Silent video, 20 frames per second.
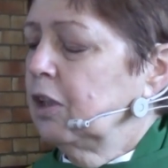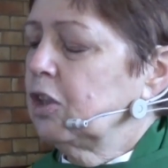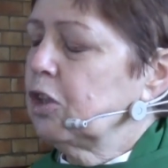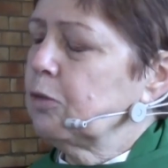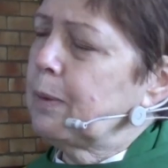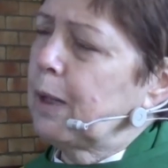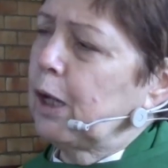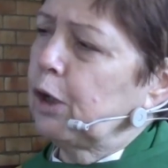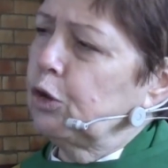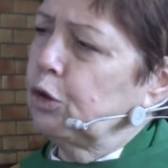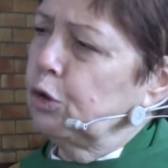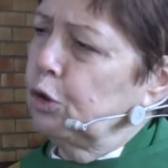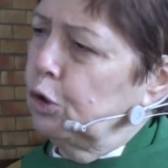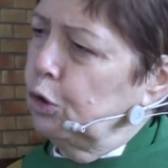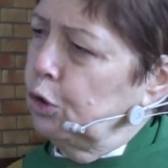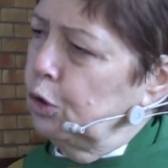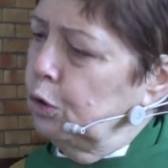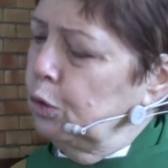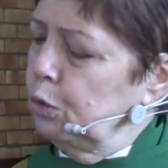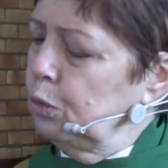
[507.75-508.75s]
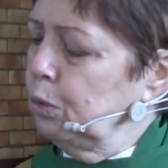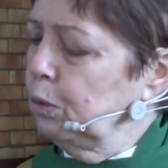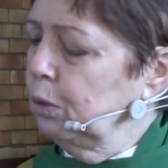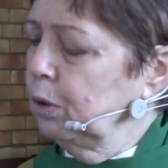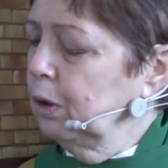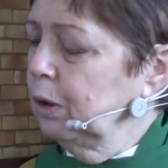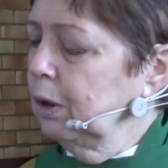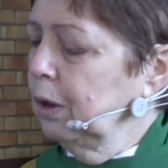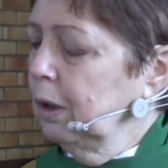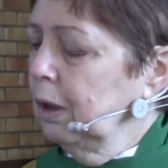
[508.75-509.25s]
It's about who
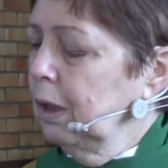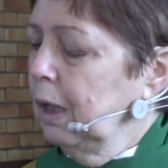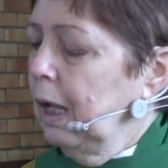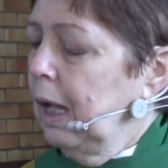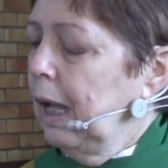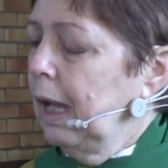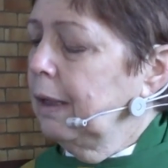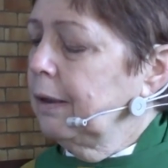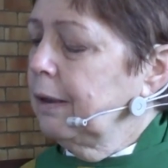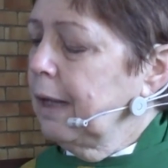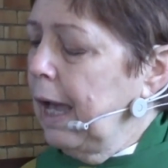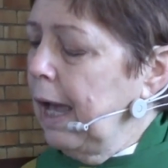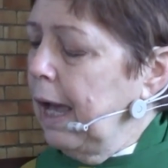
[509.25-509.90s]
and